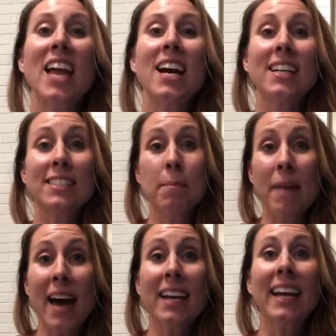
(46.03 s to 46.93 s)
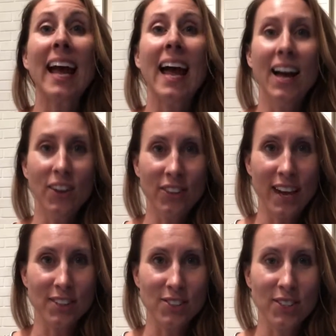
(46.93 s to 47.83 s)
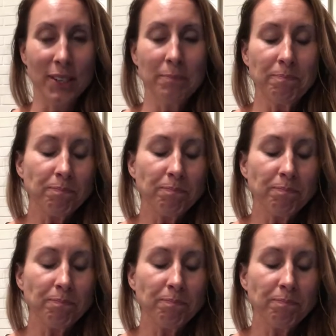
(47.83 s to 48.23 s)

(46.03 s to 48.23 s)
a somatic health counselor,